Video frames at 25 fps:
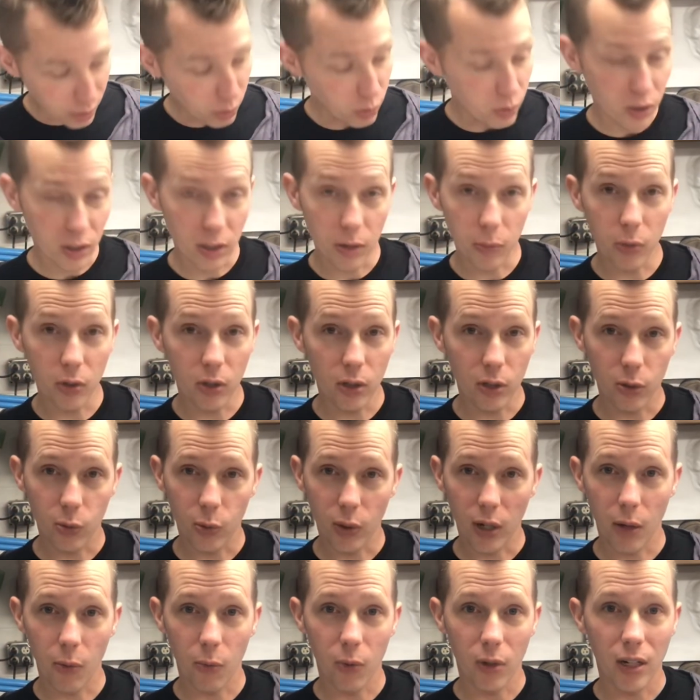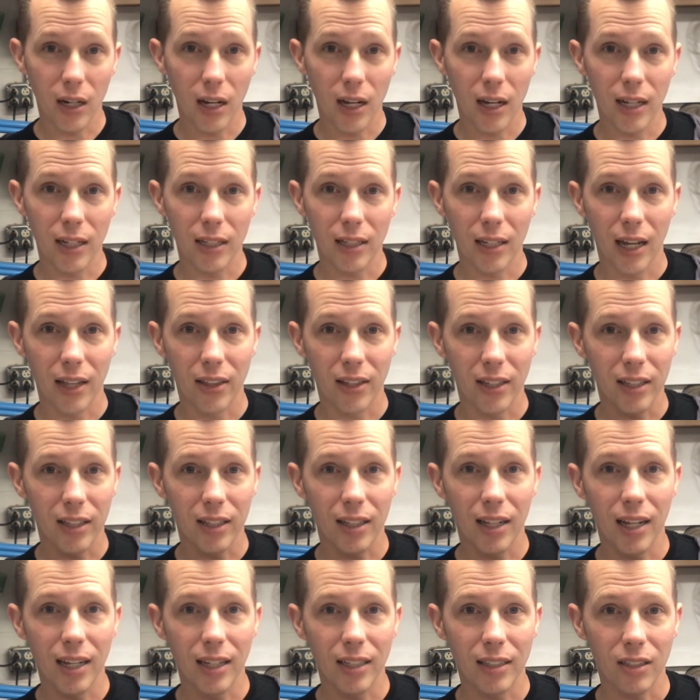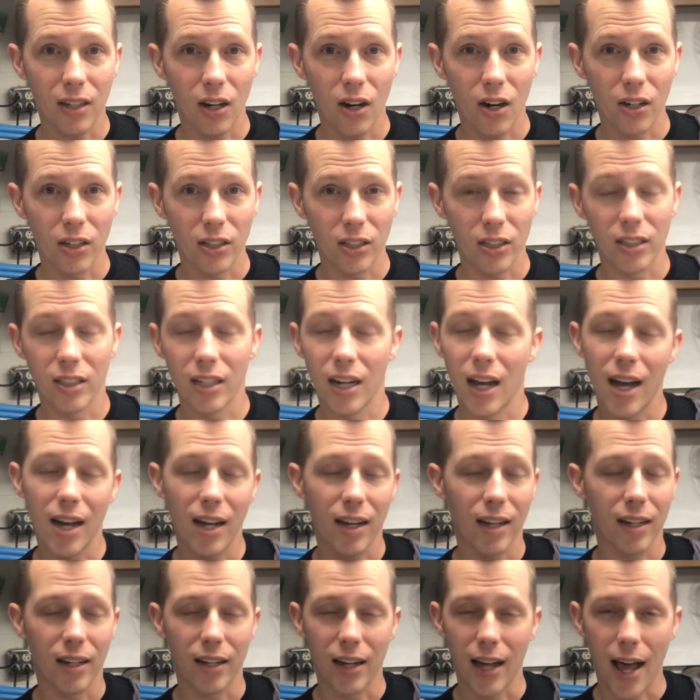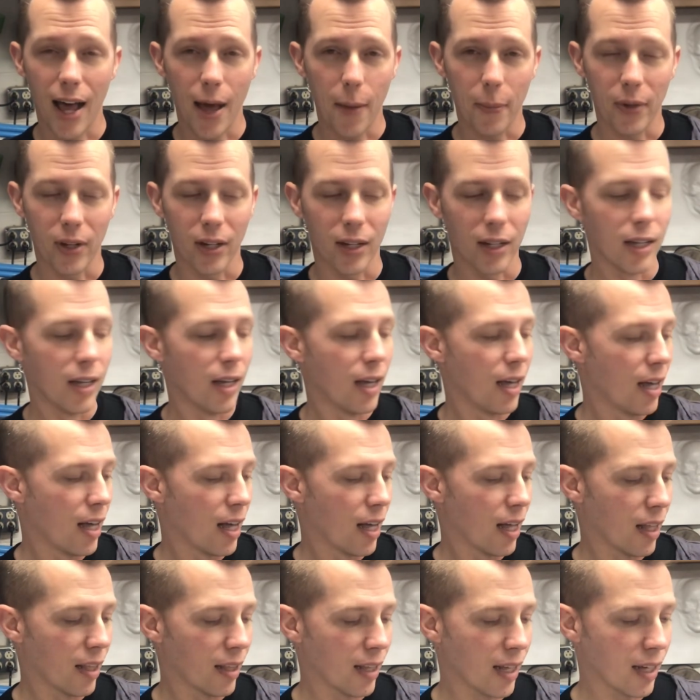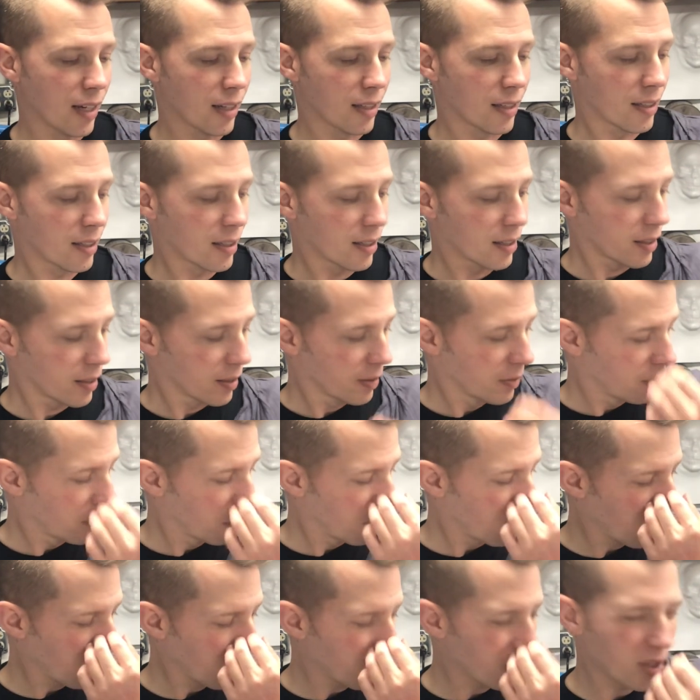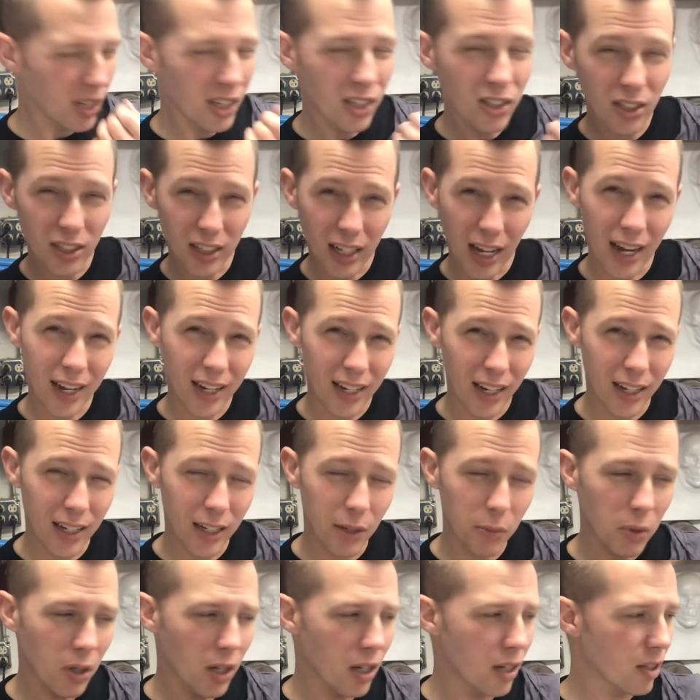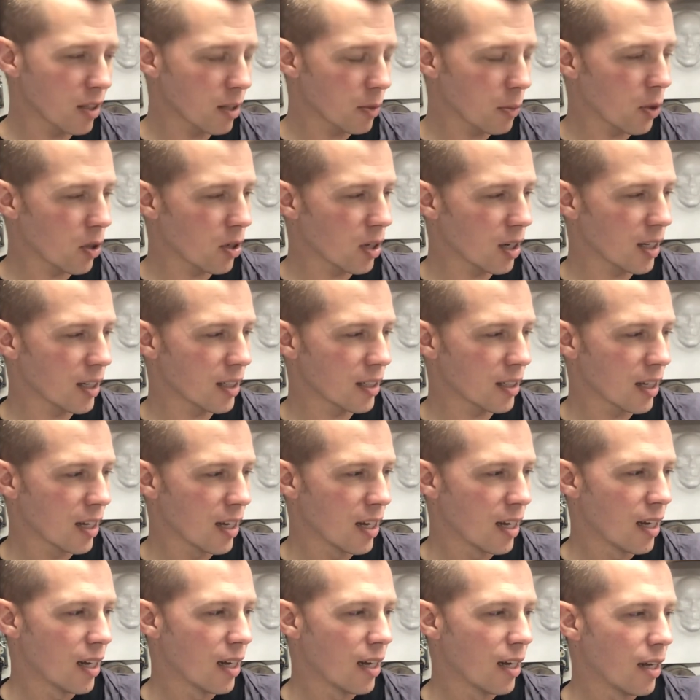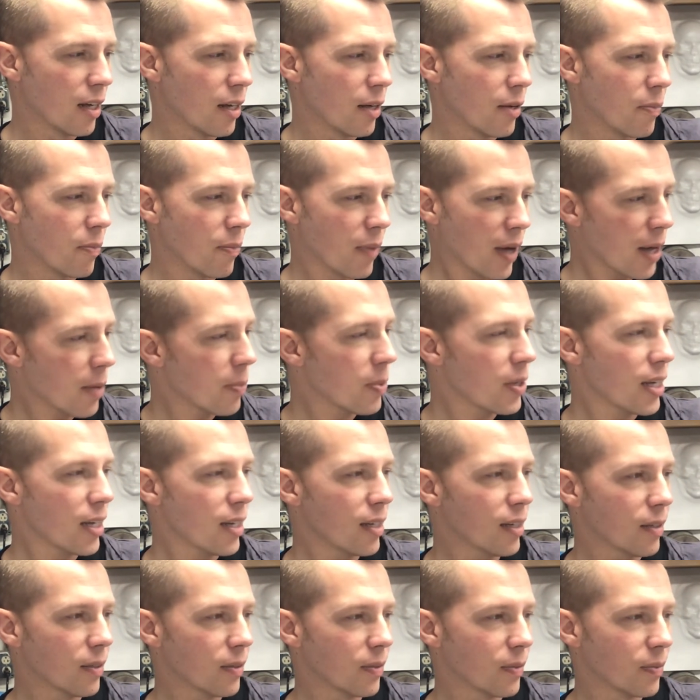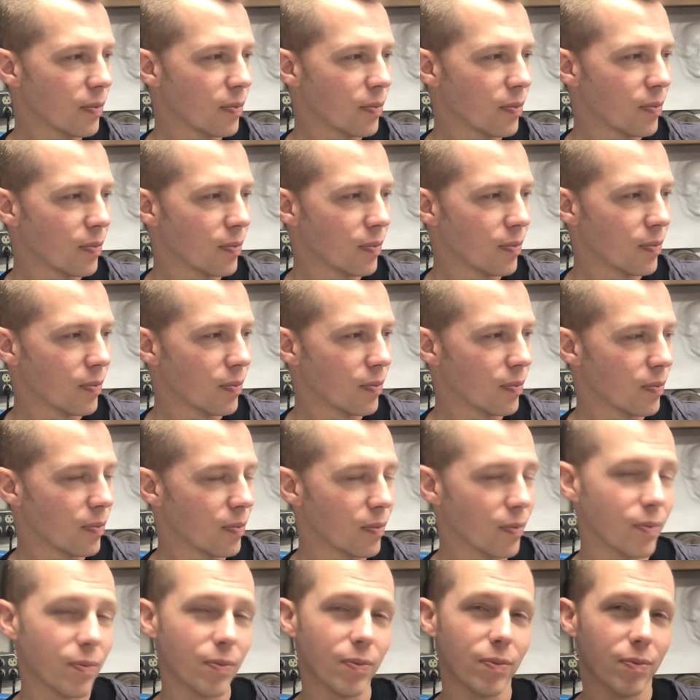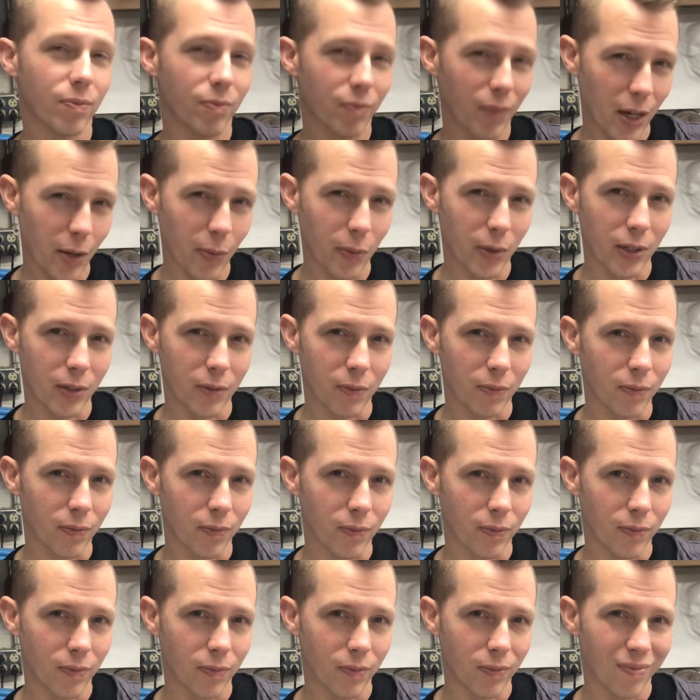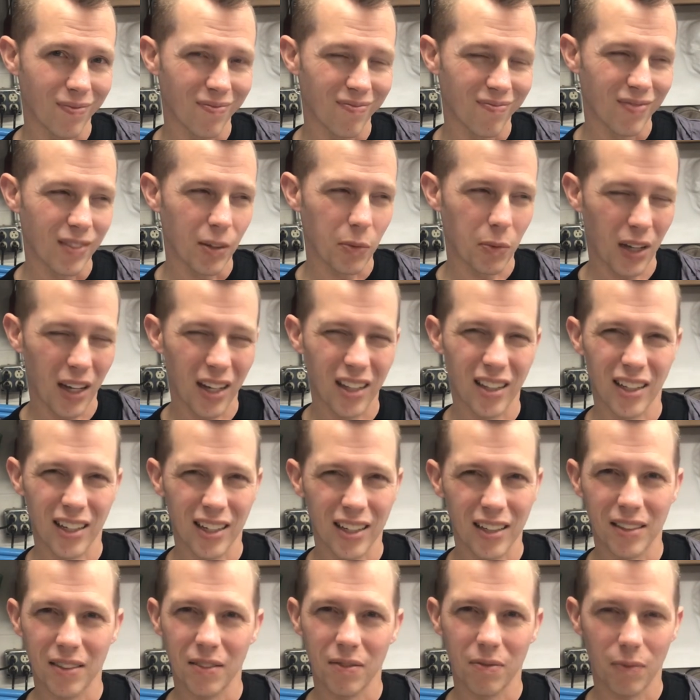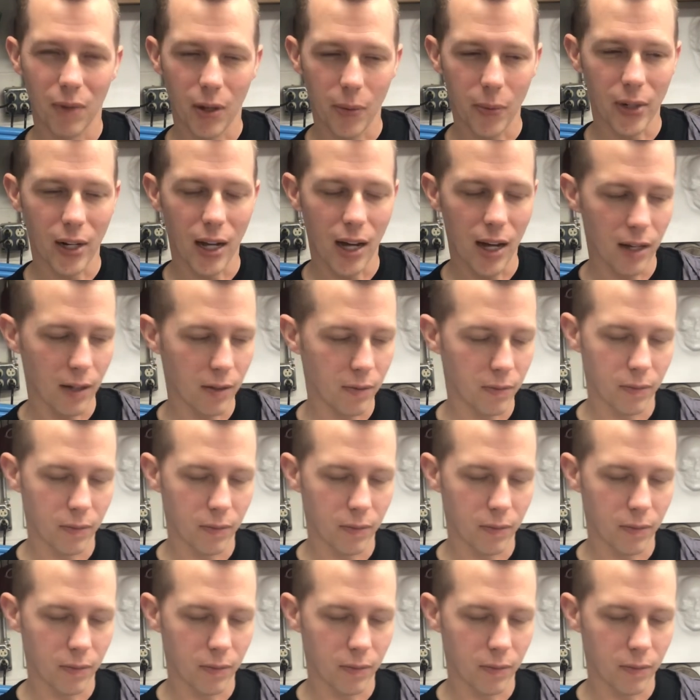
one's in the books. We got one night. I think the lights are just not going to happen. And that's potentially. Can I get them done tomorrow night? Maybe. Maybe. Kind of thinking maybe not.